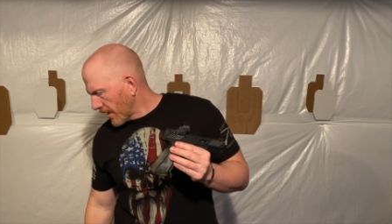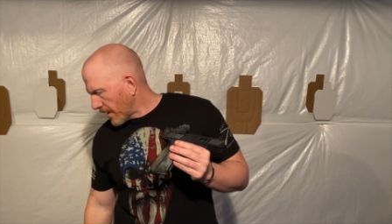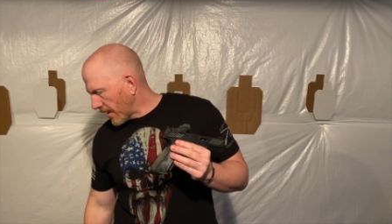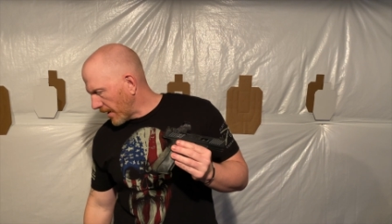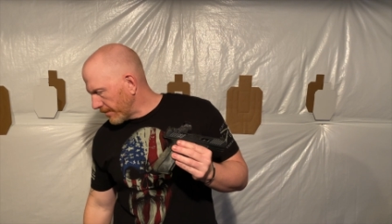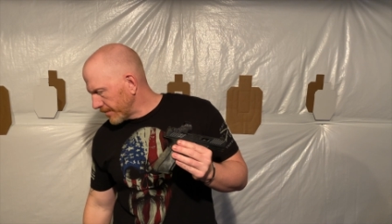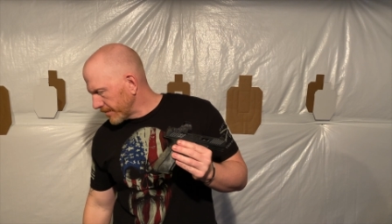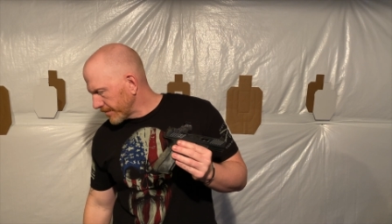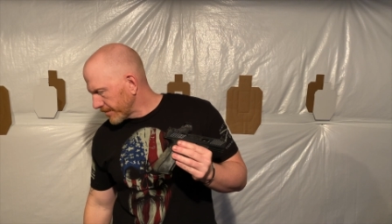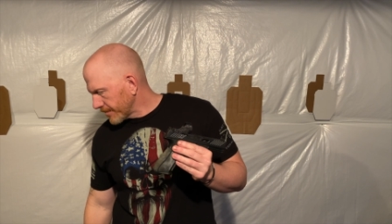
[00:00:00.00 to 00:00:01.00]
um,
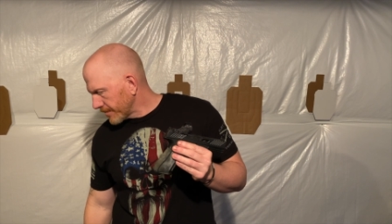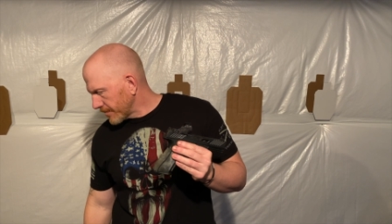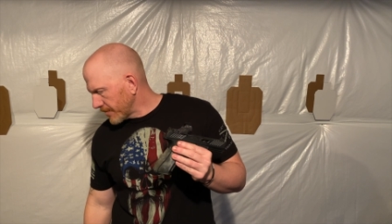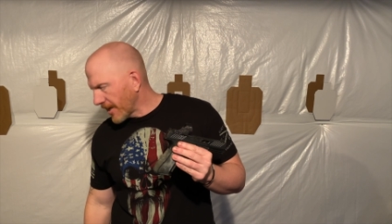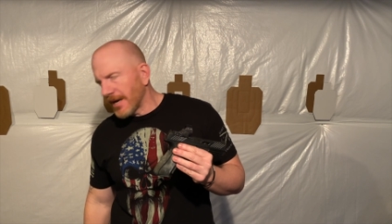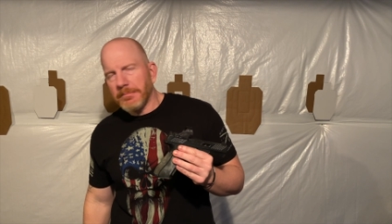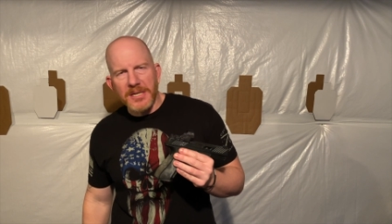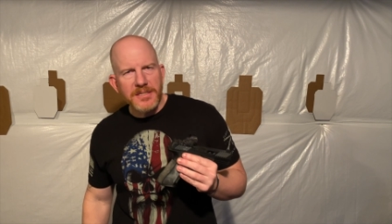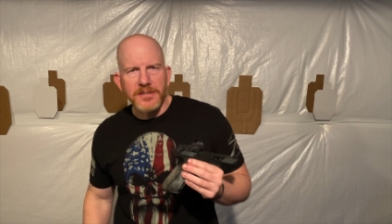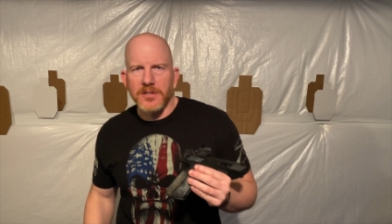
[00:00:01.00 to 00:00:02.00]
not a
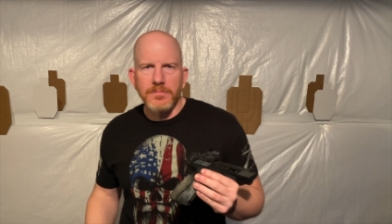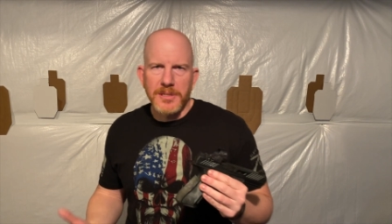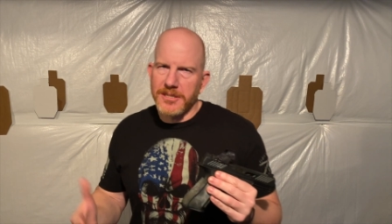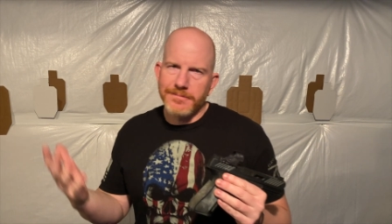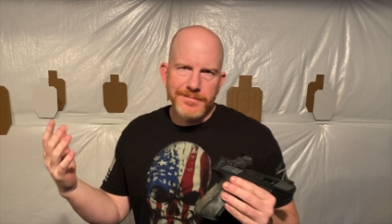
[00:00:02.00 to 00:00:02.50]
big deal, but